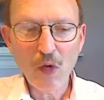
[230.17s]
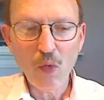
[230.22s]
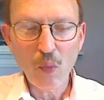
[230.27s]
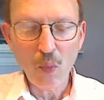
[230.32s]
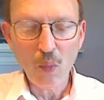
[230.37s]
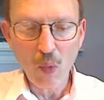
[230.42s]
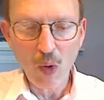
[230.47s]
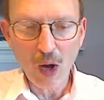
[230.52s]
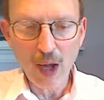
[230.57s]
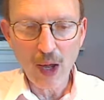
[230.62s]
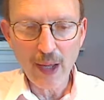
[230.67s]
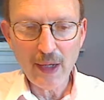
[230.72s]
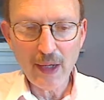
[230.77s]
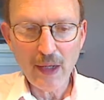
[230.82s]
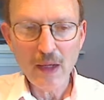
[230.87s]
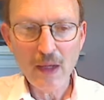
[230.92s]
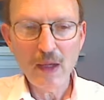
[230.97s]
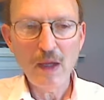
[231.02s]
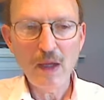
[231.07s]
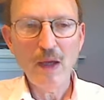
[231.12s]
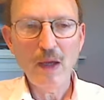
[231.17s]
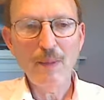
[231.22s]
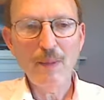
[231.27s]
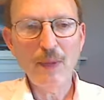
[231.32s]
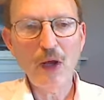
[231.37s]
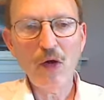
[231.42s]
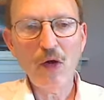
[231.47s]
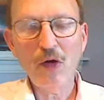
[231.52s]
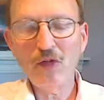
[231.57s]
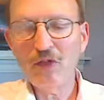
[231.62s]
Why?
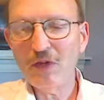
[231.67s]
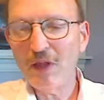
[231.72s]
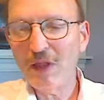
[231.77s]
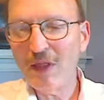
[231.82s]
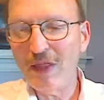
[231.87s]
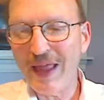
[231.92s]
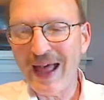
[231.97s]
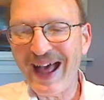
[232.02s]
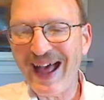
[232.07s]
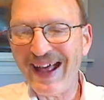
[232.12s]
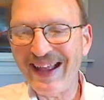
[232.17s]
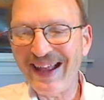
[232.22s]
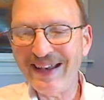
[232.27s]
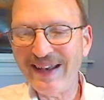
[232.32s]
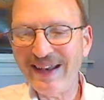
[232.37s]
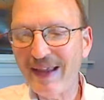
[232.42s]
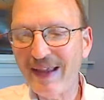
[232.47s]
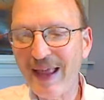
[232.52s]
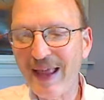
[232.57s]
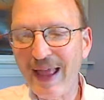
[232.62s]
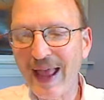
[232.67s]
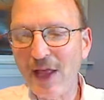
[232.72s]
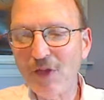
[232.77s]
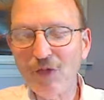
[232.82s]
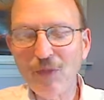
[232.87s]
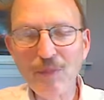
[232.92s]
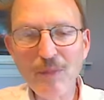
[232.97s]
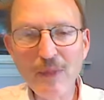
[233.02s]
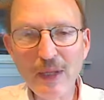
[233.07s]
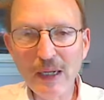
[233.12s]
Because that
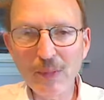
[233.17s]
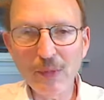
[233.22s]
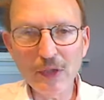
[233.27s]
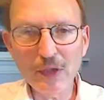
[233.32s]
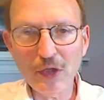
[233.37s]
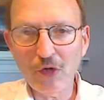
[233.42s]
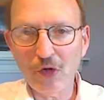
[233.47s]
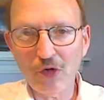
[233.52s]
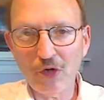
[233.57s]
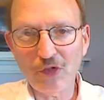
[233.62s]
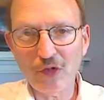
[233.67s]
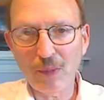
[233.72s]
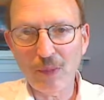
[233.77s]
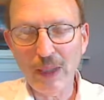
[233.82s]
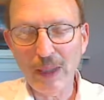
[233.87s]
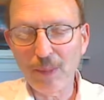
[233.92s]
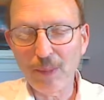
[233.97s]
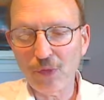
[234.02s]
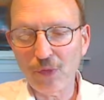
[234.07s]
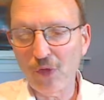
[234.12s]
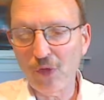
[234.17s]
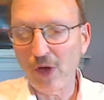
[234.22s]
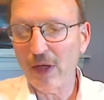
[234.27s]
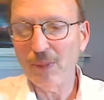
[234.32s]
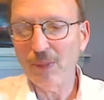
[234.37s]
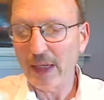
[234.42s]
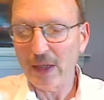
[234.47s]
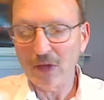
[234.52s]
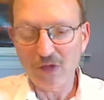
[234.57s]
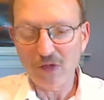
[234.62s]
has minimal incursions on people's freedom.
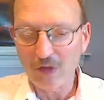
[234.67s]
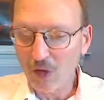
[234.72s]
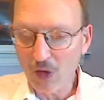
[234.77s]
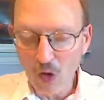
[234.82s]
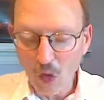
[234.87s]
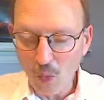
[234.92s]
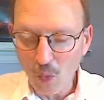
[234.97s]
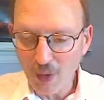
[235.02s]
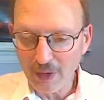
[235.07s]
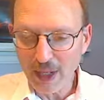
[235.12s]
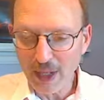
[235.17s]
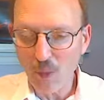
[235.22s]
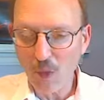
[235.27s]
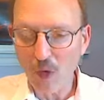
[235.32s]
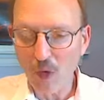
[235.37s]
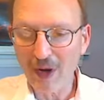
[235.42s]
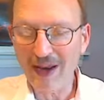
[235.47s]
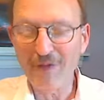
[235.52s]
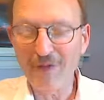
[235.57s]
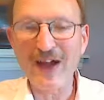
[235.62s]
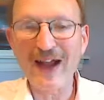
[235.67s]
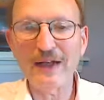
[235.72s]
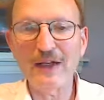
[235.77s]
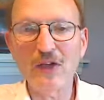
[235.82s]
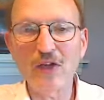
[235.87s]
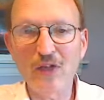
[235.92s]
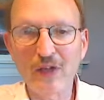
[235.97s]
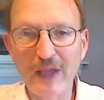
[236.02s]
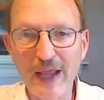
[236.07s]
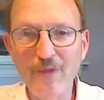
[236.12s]
They can still go where they want. In fact,
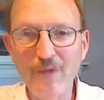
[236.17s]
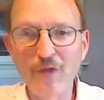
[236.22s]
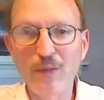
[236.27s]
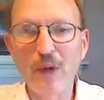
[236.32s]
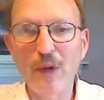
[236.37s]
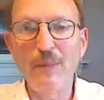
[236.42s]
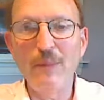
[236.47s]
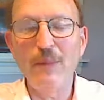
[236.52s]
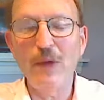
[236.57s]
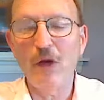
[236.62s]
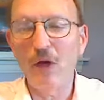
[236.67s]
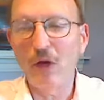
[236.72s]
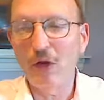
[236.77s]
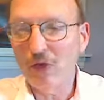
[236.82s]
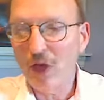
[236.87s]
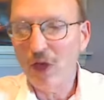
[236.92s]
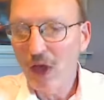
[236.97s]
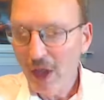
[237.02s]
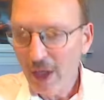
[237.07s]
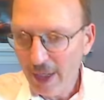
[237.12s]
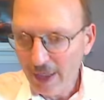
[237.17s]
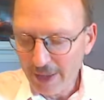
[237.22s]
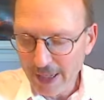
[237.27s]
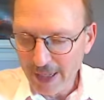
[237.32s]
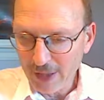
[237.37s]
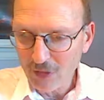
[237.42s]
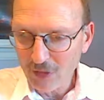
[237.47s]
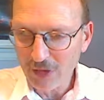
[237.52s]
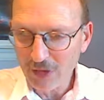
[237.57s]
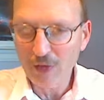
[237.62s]
it saves money because it
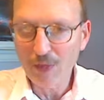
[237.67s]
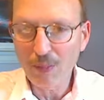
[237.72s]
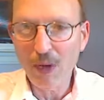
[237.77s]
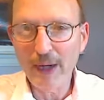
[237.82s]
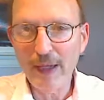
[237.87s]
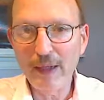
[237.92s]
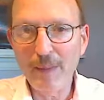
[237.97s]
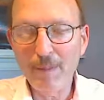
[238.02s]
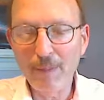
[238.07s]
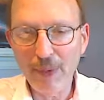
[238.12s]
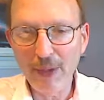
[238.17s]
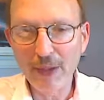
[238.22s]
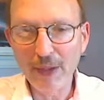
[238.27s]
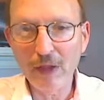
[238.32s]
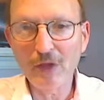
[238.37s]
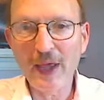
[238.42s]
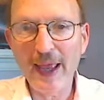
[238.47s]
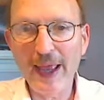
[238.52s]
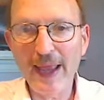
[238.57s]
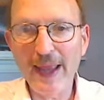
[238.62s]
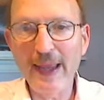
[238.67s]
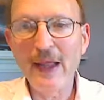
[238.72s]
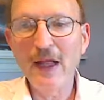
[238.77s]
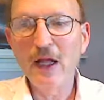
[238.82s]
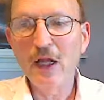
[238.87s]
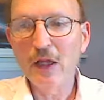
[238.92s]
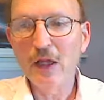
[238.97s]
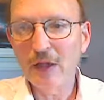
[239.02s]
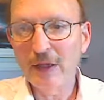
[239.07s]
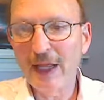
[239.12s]
takes less money to build a
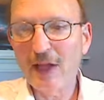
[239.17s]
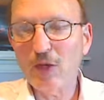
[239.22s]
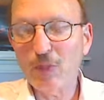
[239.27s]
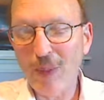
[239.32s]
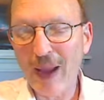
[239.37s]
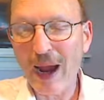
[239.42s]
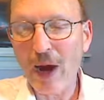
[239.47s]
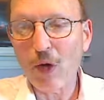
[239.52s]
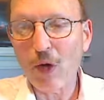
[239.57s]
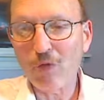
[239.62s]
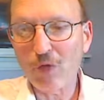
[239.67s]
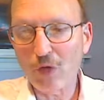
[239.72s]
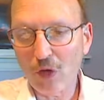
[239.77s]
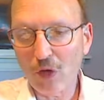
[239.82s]
less powerful